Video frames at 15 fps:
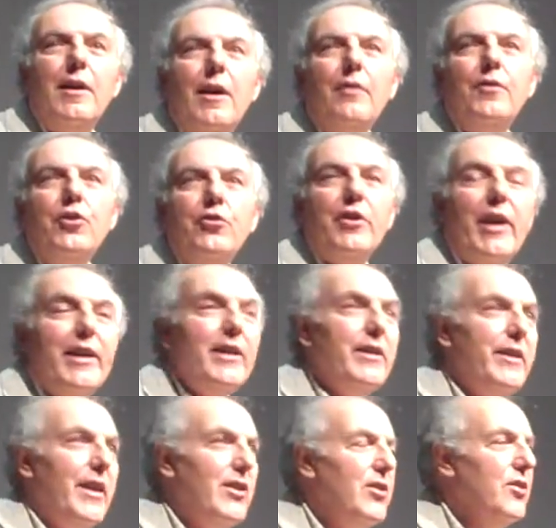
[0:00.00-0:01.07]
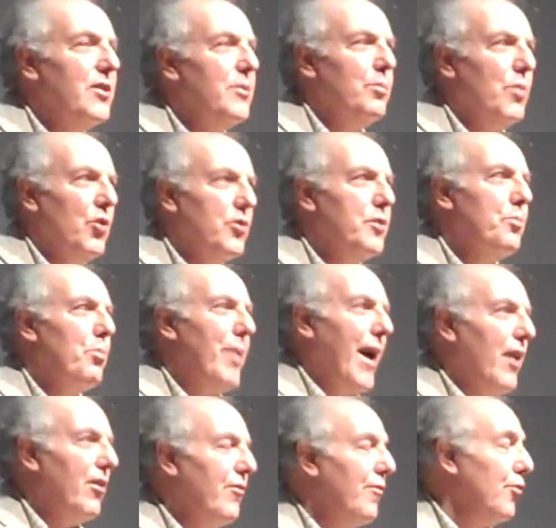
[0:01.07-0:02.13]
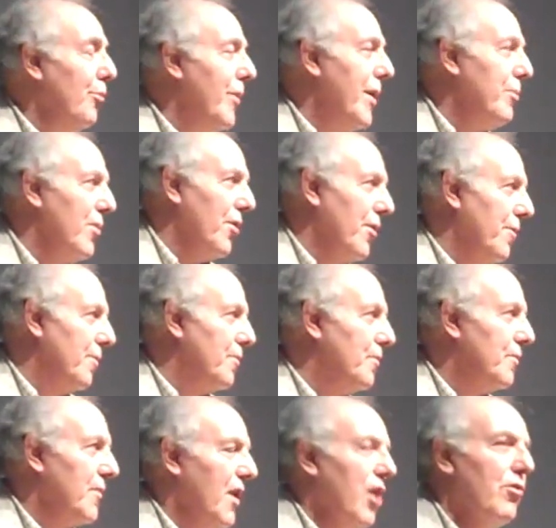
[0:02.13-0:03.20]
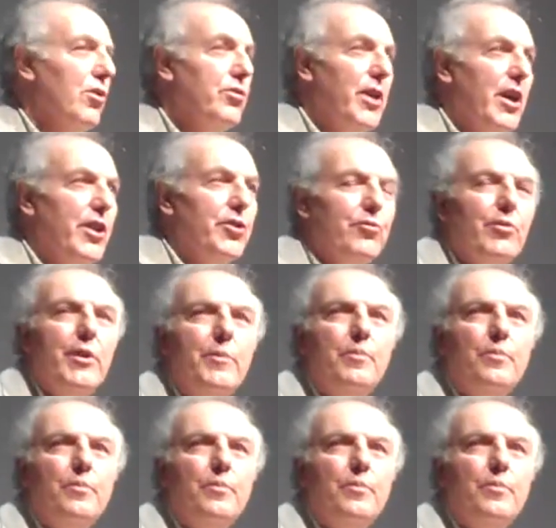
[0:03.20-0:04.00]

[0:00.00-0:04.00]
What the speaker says: of the United Nations' most powerful member, our own country.